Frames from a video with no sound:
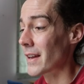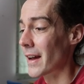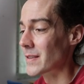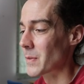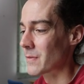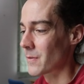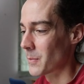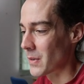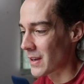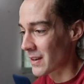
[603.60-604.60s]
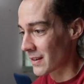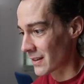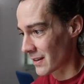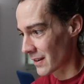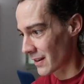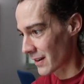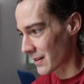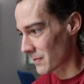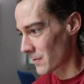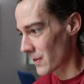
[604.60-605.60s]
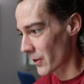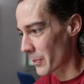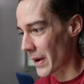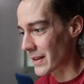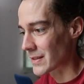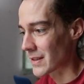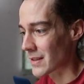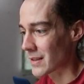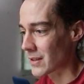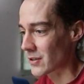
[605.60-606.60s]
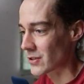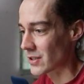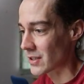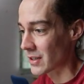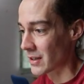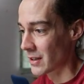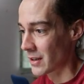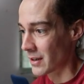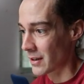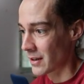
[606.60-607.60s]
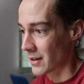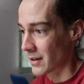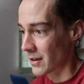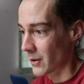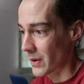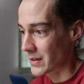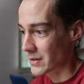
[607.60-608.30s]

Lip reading: it has been for me. I can feel the Piscean energy quite